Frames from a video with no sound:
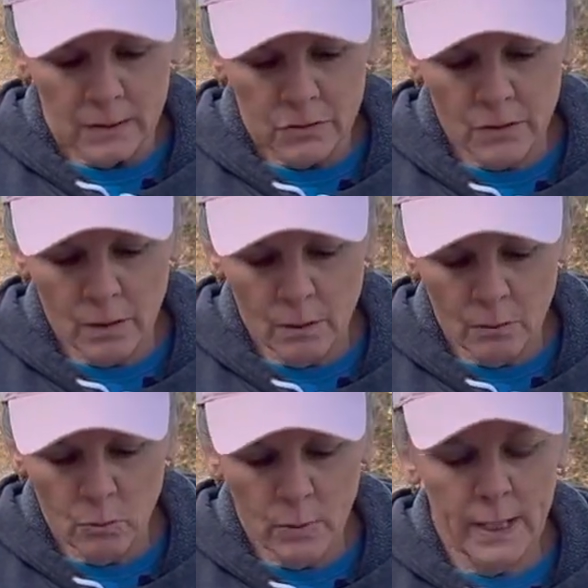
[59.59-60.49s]
So
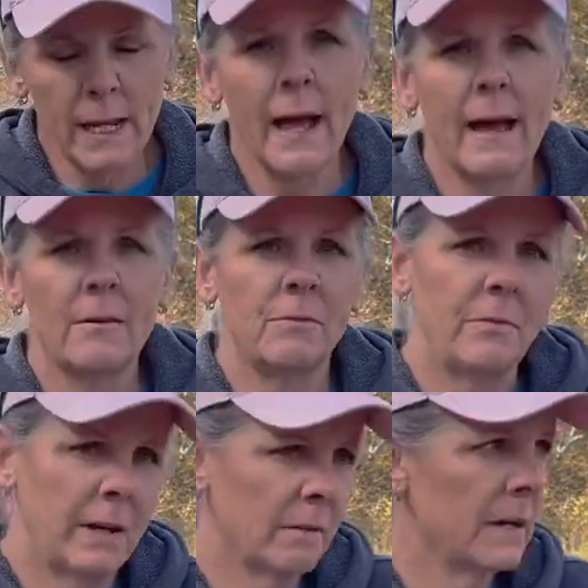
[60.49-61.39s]
we have
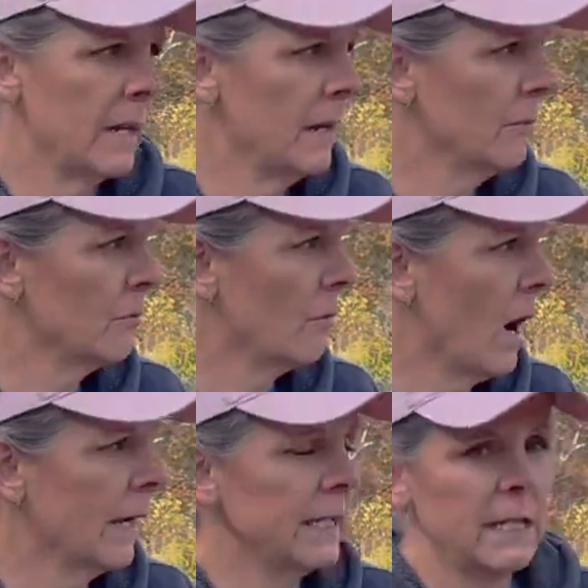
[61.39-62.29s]
very
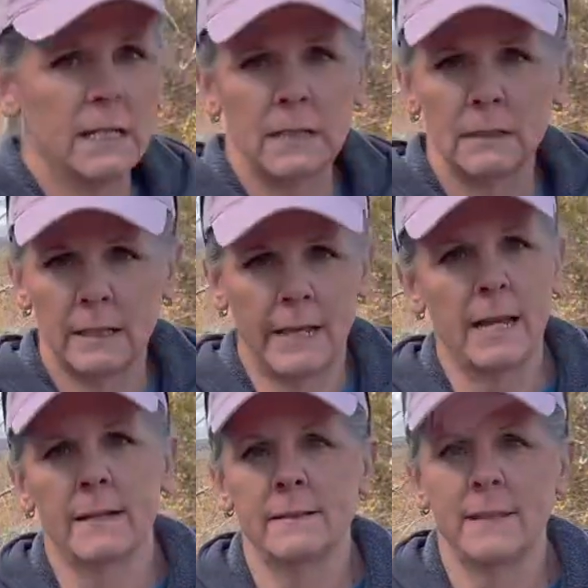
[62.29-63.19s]
rocky
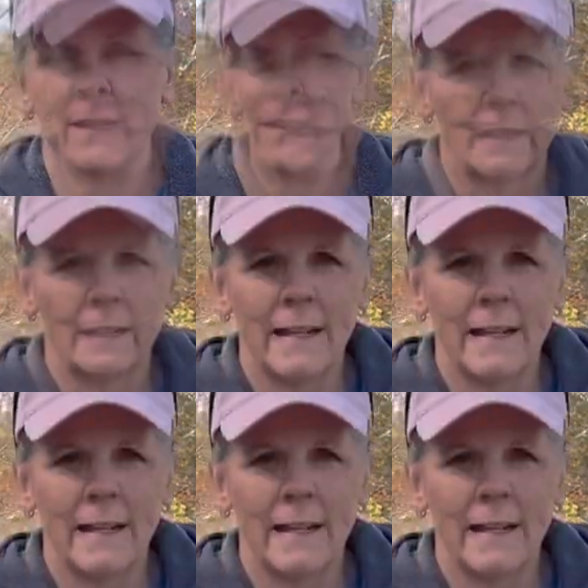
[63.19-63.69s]
land here.